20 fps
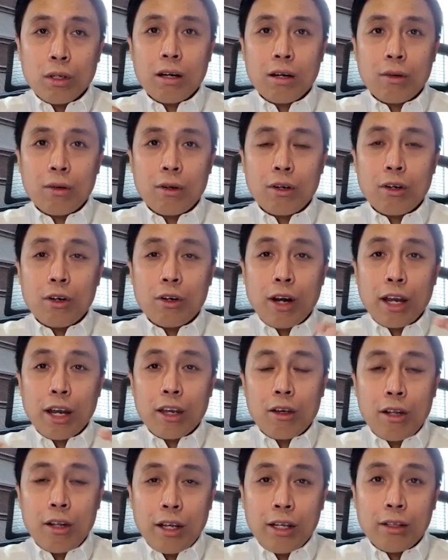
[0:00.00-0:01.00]

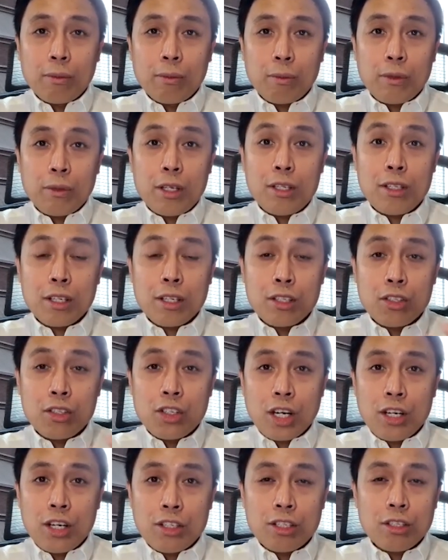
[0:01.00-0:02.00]
regulate these
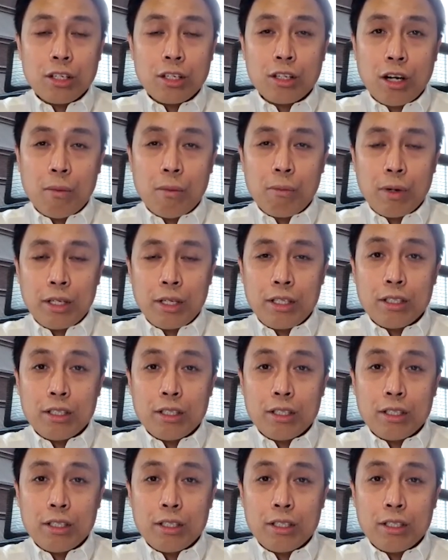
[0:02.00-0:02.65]
exchanges and companies.